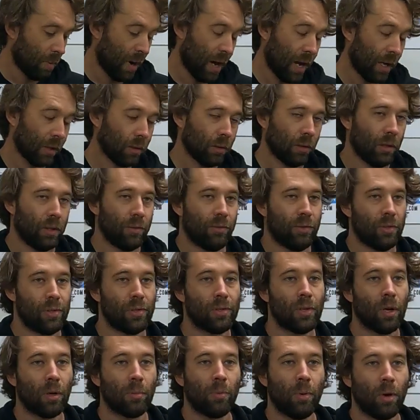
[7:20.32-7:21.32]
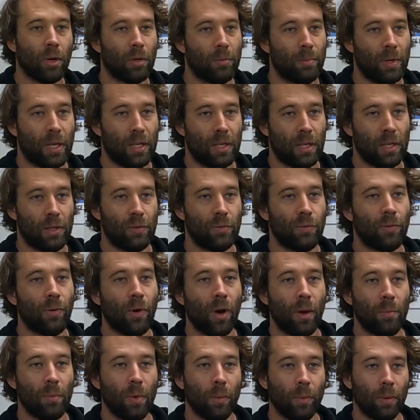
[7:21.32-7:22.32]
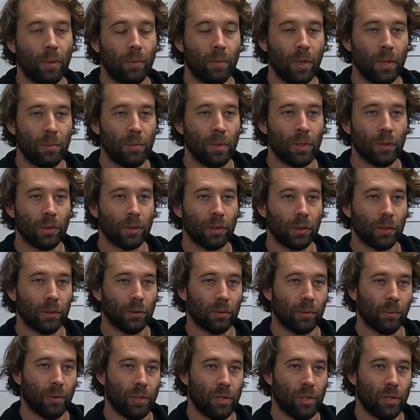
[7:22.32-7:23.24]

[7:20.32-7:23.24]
Well, if it's stock bottom end, that's fine, but we're rebuilding it.